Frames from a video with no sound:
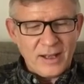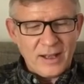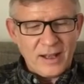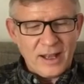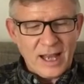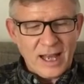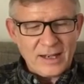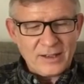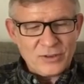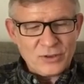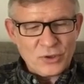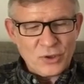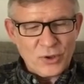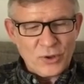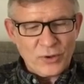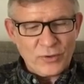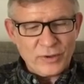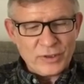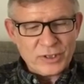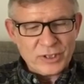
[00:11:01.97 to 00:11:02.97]
Aunt
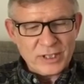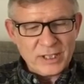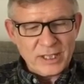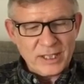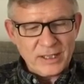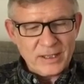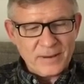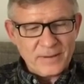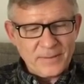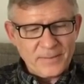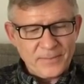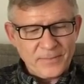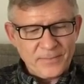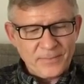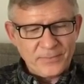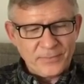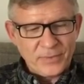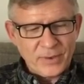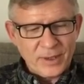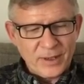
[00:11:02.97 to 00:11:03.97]
Dora's knee.
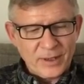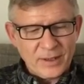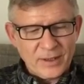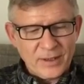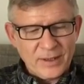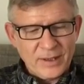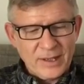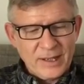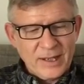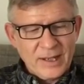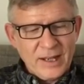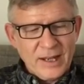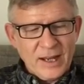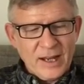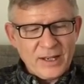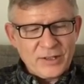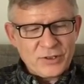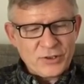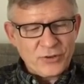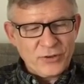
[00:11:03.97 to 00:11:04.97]

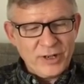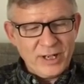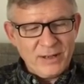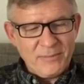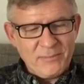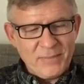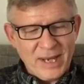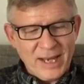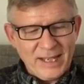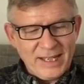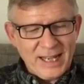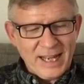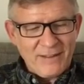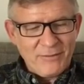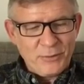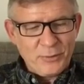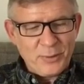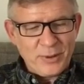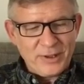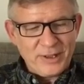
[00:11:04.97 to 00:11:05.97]
Her scream made
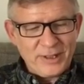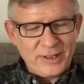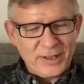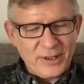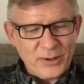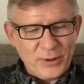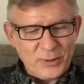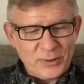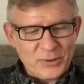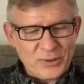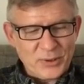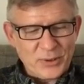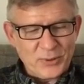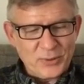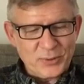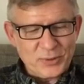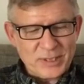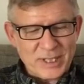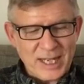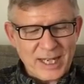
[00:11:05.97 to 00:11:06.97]
everyone in the whole
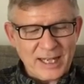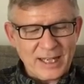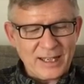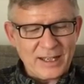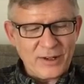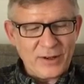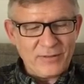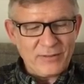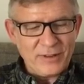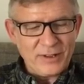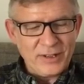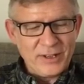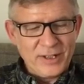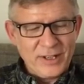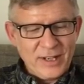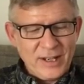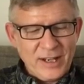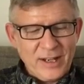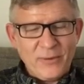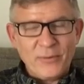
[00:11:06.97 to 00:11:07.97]
school take cover
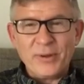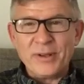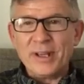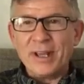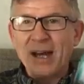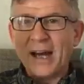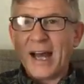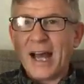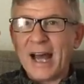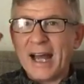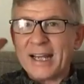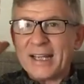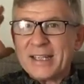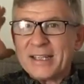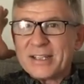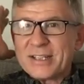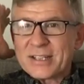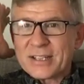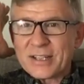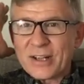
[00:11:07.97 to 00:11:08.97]
with their
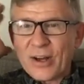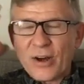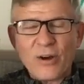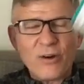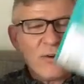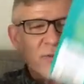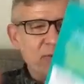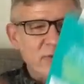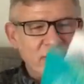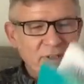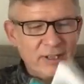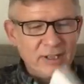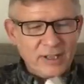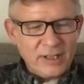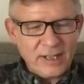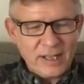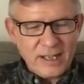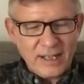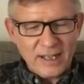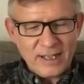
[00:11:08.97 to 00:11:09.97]
hands over their
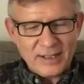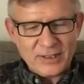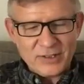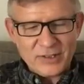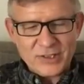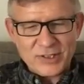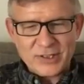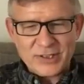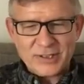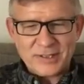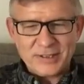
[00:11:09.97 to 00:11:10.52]
ears.